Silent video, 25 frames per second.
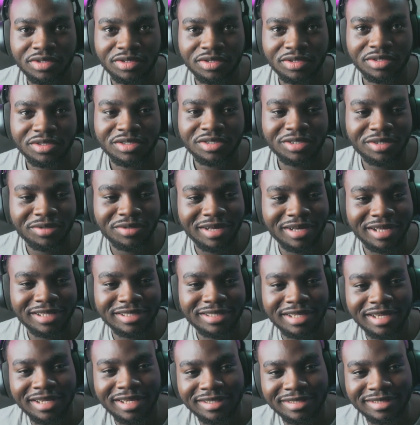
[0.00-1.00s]
to, you know,
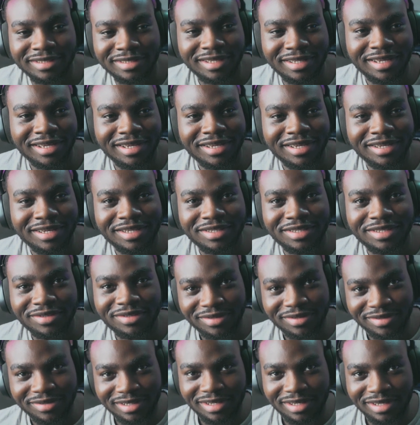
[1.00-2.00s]
and then
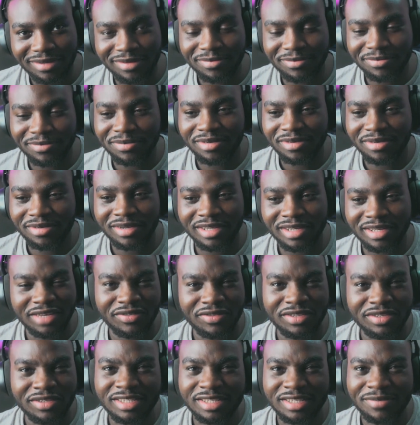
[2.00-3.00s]
you're
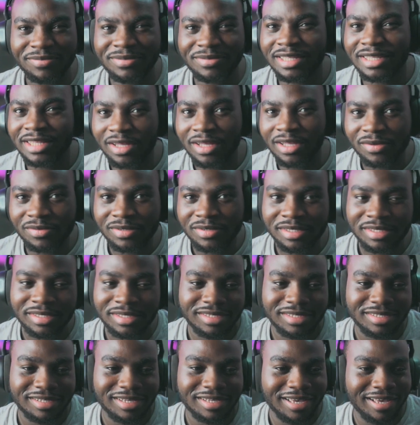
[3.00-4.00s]
given something
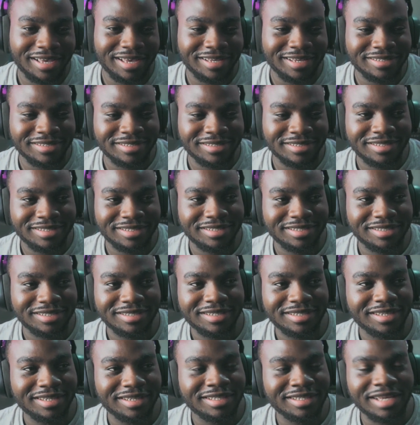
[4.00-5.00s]
else and
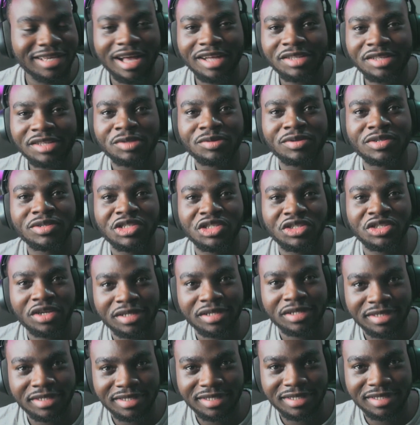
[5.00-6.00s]
it's hard to
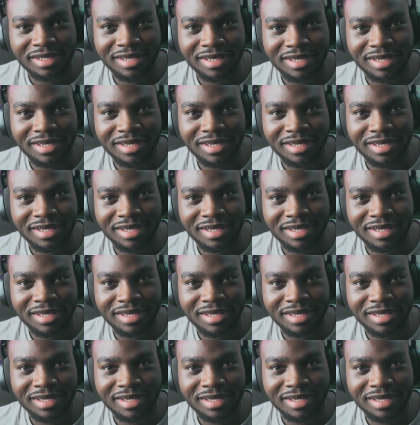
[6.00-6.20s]
adjust,